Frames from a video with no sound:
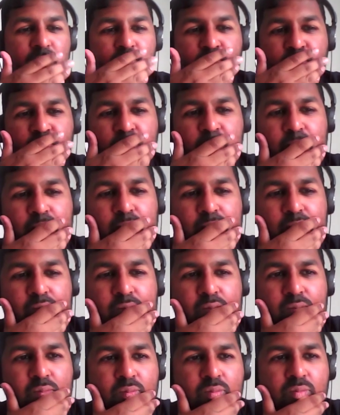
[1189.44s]

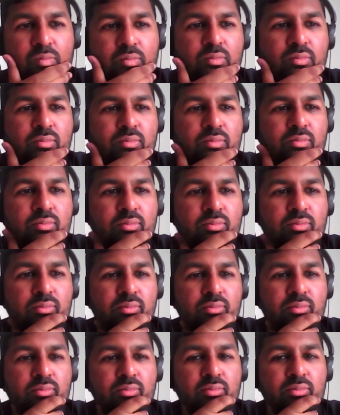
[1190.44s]

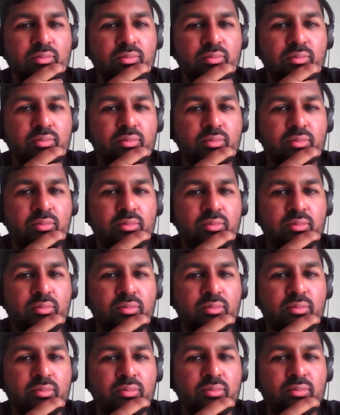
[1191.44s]

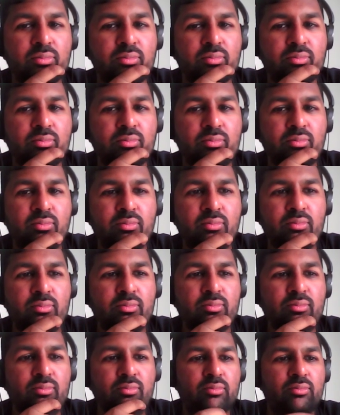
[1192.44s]

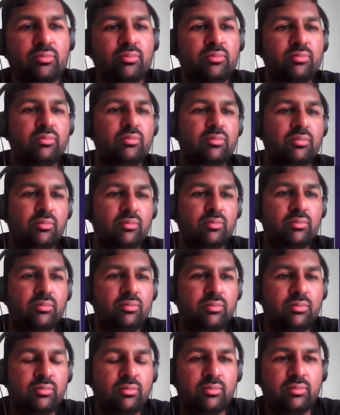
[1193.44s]

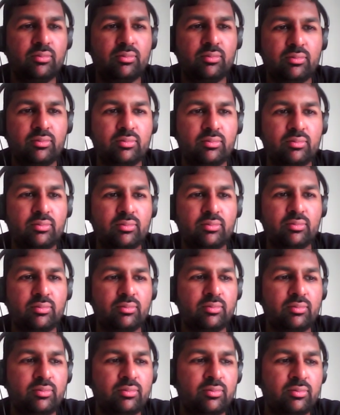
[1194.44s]

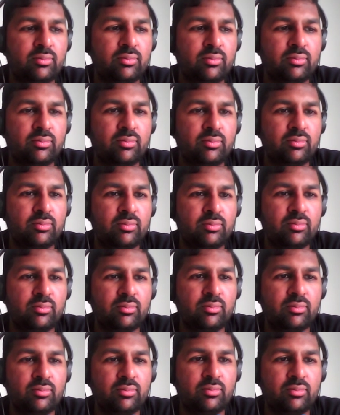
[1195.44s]

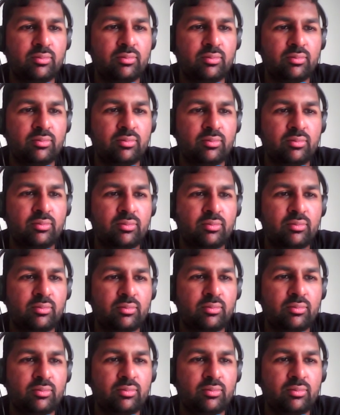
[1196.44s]
No words are spoken by the person on screen.